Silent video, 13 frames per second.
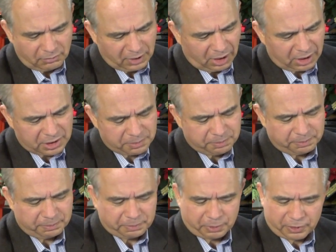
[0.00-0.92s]
that's
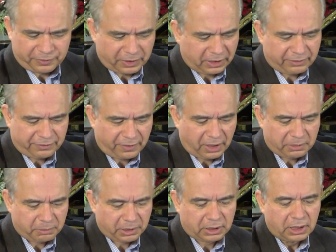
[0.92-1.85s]
perfectly fine.
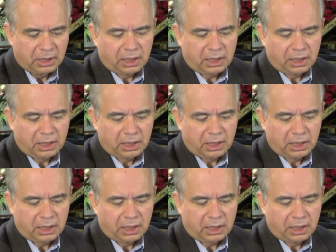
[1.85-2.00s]
But